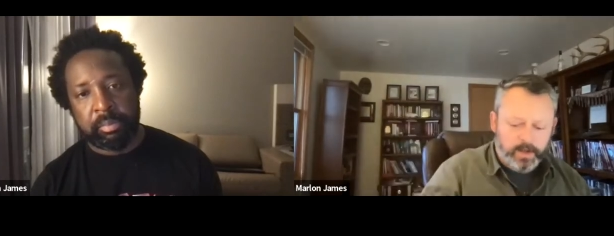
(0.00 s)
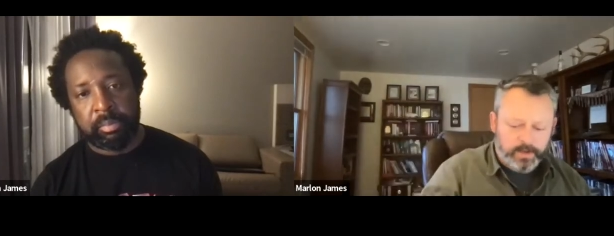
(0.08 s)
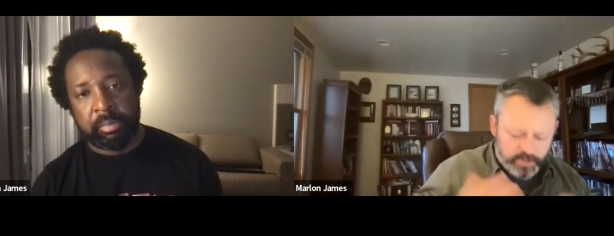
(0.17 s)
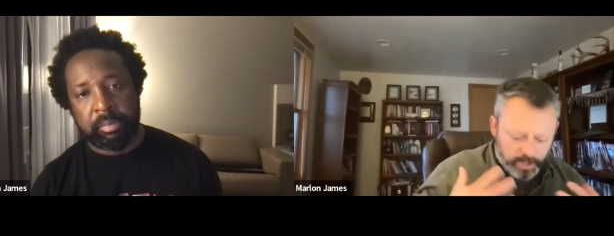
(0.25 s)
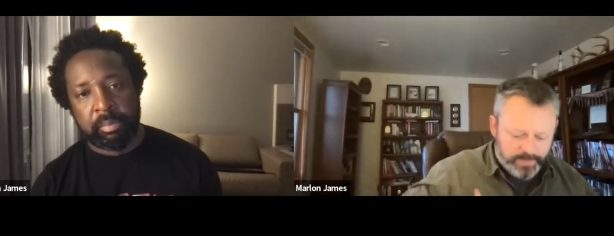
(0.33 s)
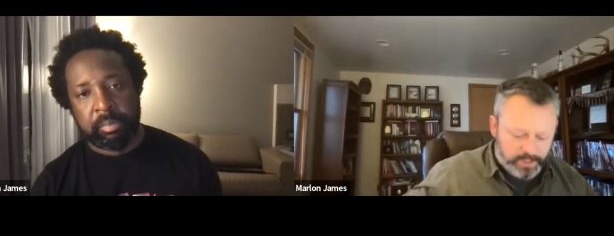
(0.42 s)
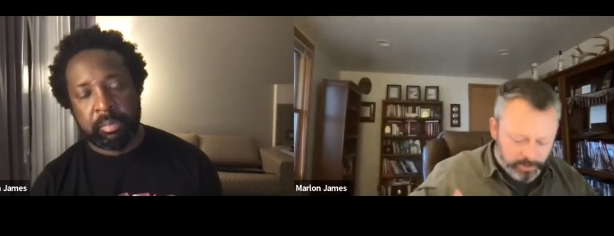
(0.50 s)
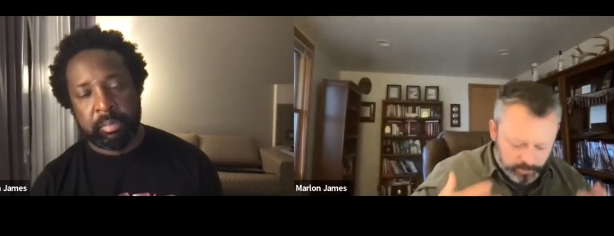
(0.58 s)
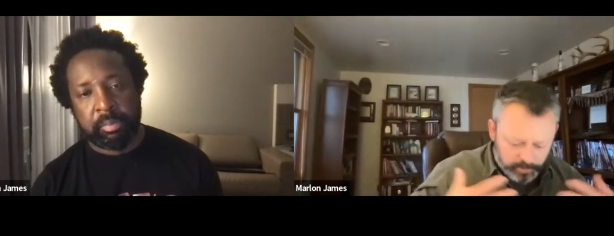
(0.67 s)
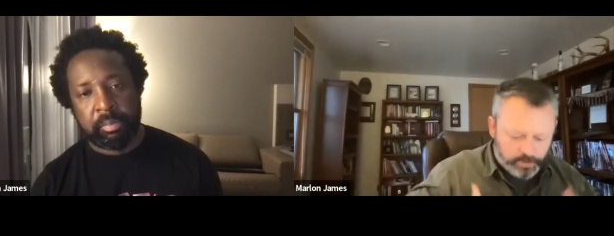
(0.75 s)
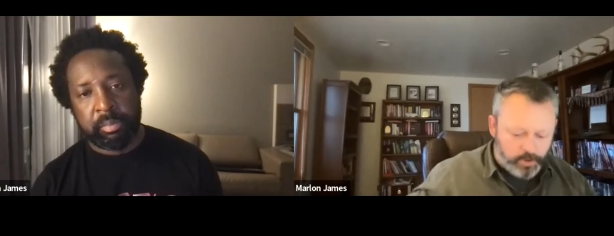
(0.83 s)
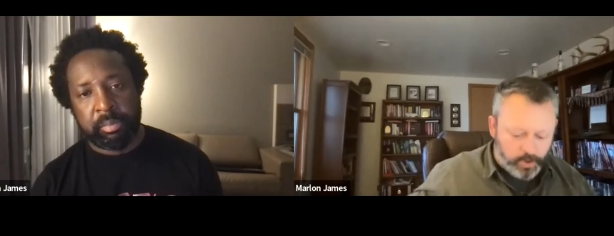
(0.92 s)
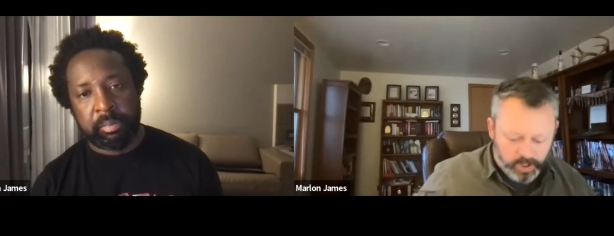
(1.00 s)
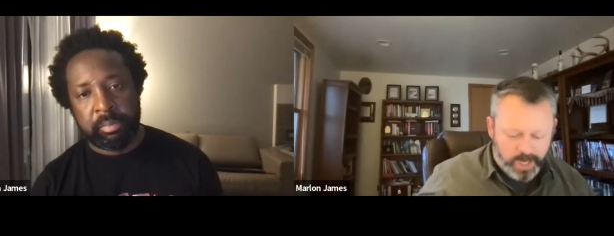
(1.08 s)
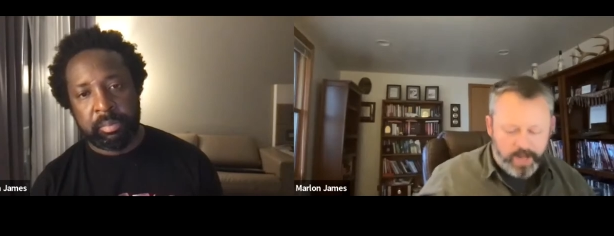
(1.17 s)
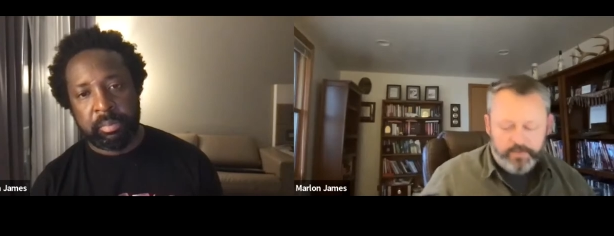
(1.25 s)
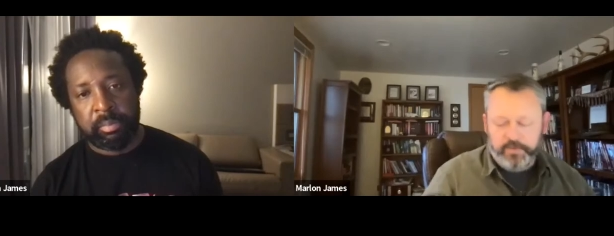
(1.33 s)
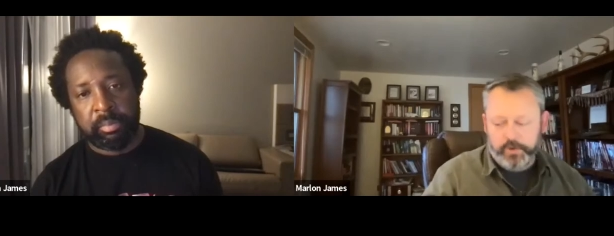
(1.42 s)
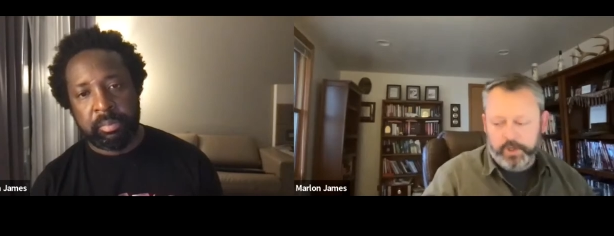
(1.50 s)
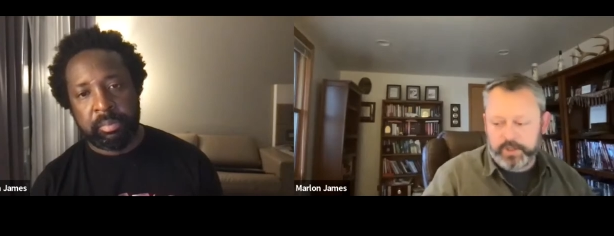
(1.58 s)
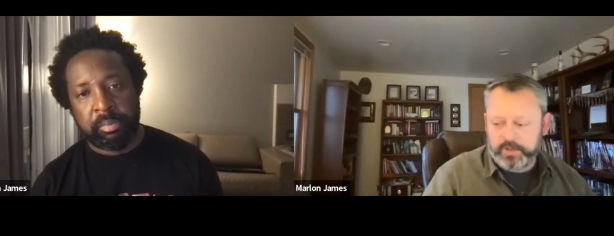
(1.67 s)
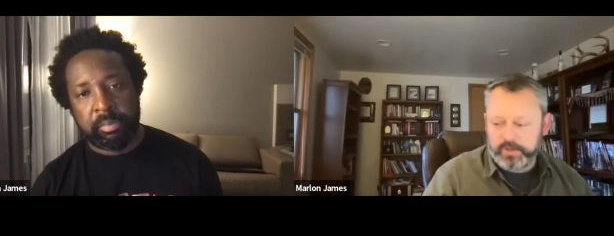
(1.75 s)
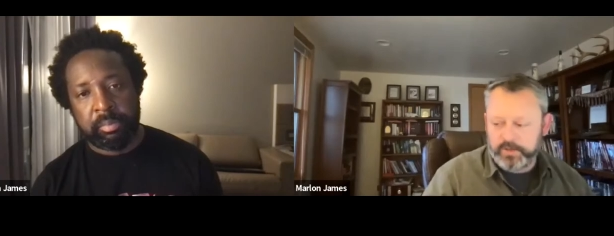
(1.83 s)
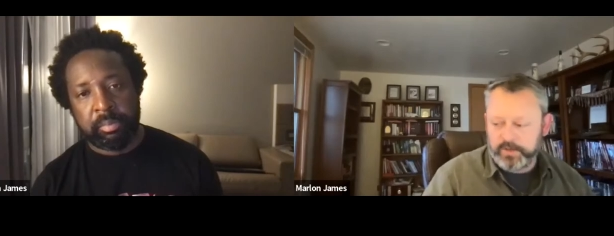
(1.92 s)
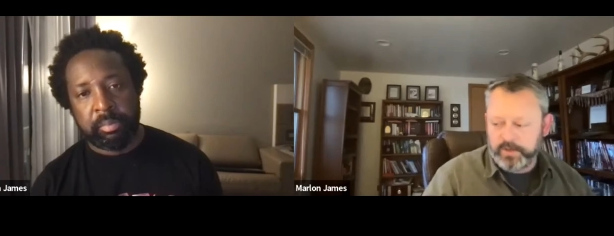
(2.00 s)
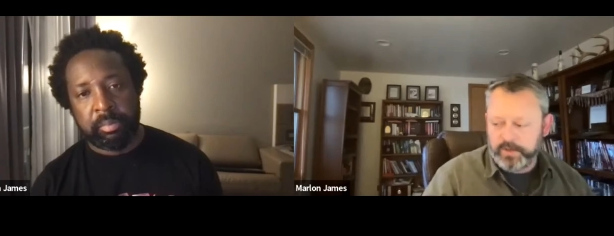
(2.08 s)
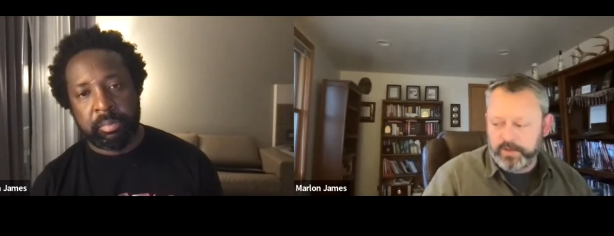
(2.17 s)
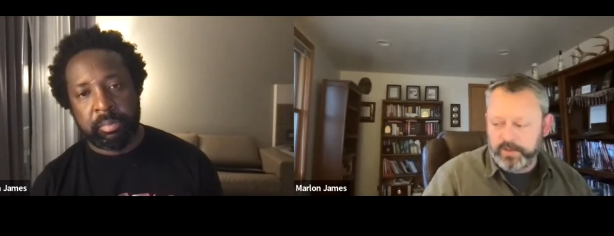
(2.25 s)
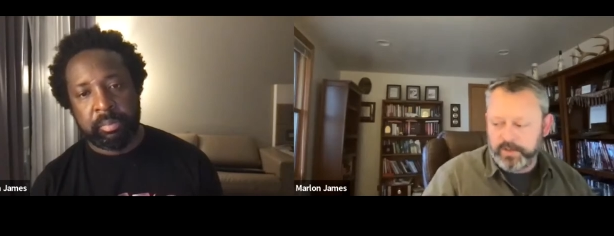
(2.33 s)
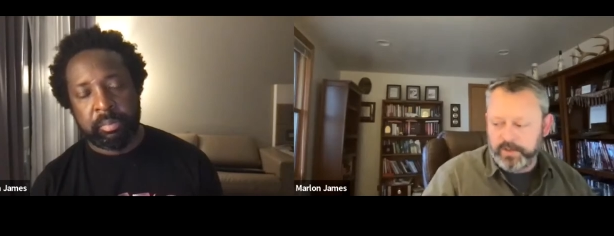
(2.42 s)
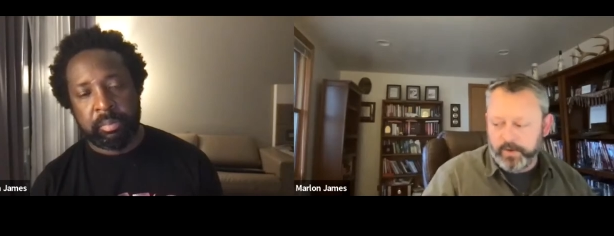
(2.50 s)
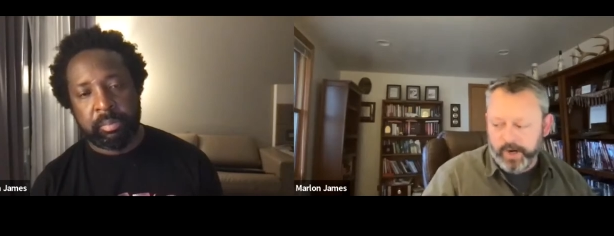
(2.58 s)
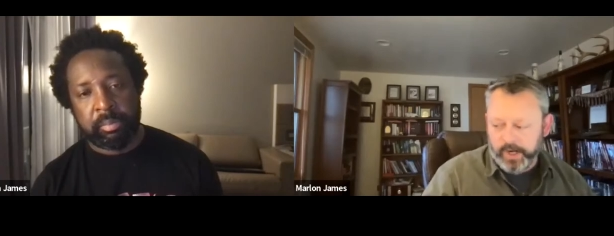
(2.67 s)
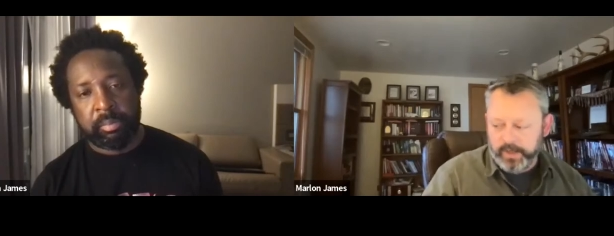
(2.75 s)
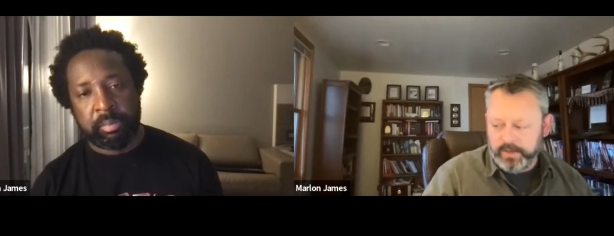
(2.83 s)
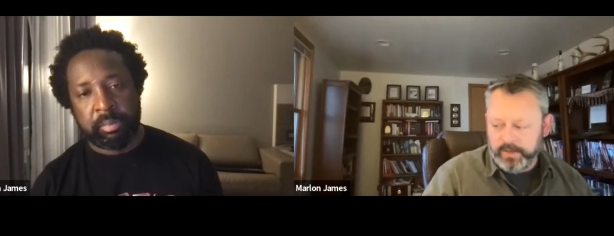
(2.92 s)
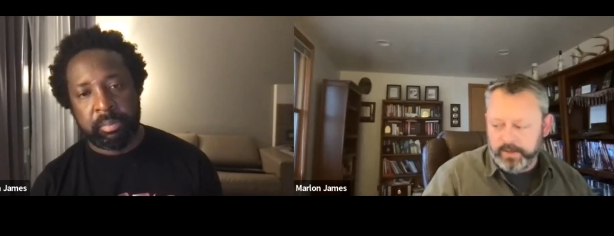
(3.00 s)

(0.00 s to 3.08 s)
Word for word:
Speaker 1: of some internal conflict, mm-hmm. right?